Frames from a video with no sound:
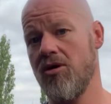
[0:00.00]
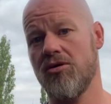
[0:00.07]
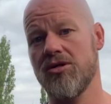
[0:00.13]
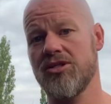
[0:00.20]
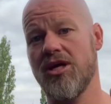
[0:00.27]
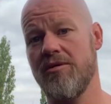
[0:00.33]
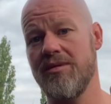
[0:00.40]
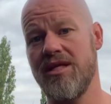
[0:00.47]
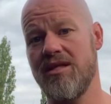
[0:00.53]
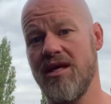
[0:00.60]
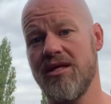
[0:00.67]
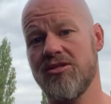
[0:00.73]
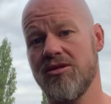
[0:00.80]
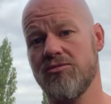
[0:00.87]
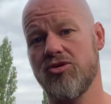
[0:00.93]
I've got so many
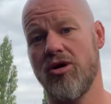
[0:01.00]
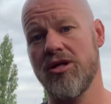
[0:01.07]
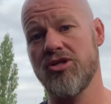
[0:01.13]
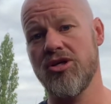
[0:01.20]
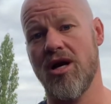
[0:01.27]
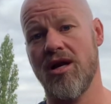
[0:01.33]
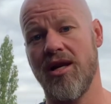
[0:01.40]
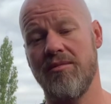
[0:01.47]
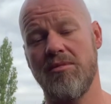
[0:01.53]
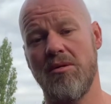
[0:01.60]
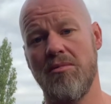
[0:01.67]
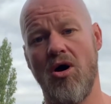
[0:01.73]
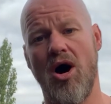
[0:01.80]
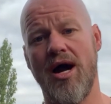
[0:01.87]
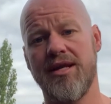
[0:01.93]
things I'm trying to juggle in my
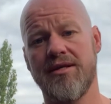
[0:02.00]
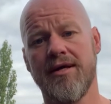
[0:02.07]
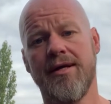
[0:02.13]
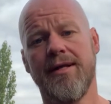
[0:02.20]
mind,